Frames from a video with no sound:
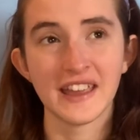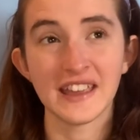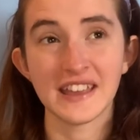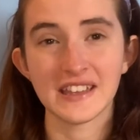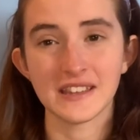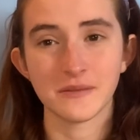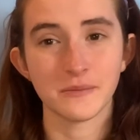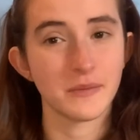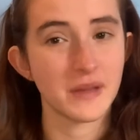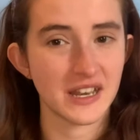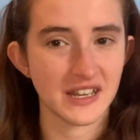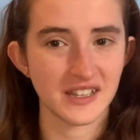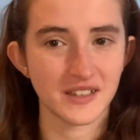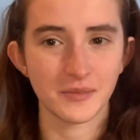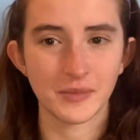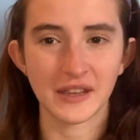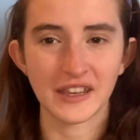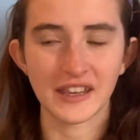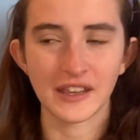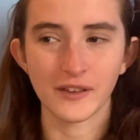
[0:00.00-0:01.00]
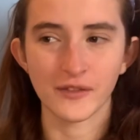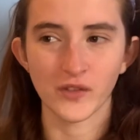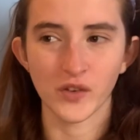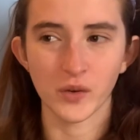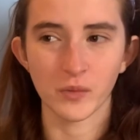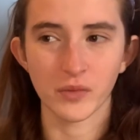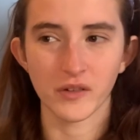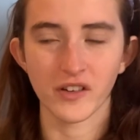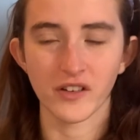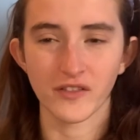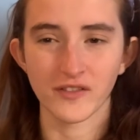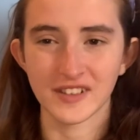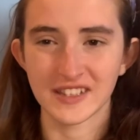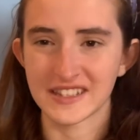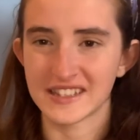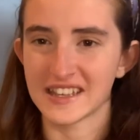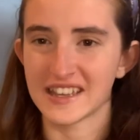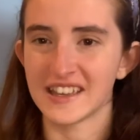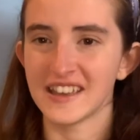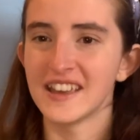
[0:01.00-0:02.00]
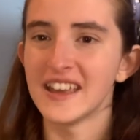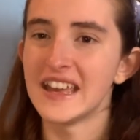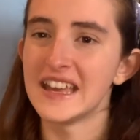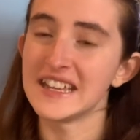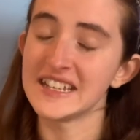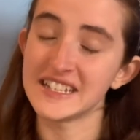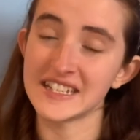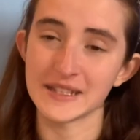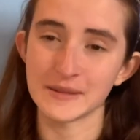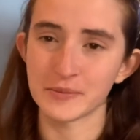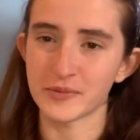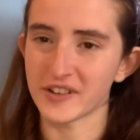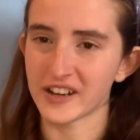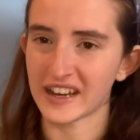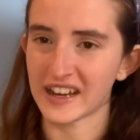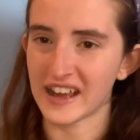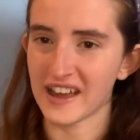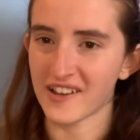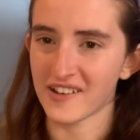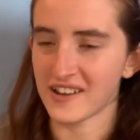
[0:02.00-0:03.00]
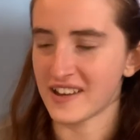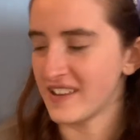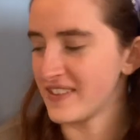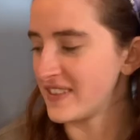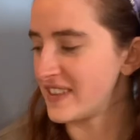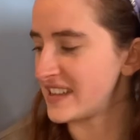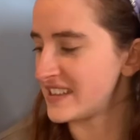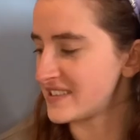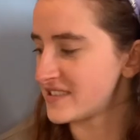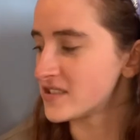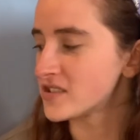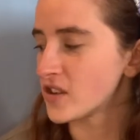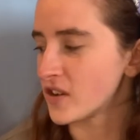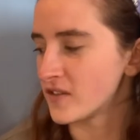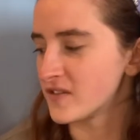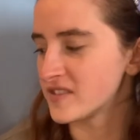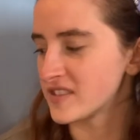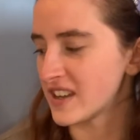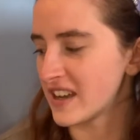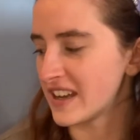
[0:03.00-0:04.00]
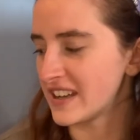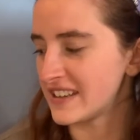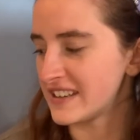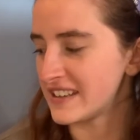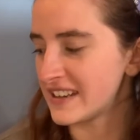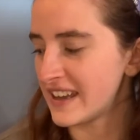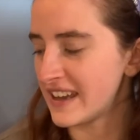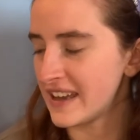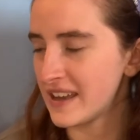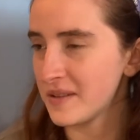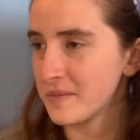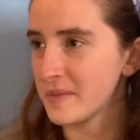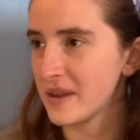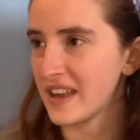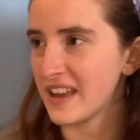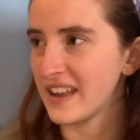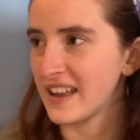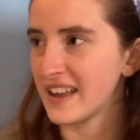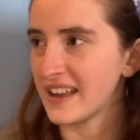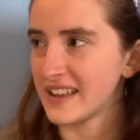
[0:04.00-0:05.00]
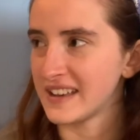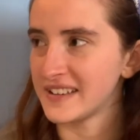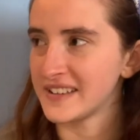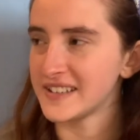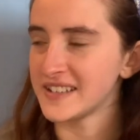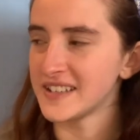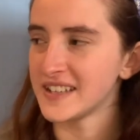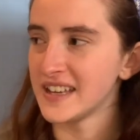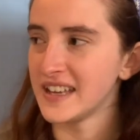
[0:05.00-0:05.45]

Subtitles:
is meant to be evil, but obviously she's bringing out this soft side in him, and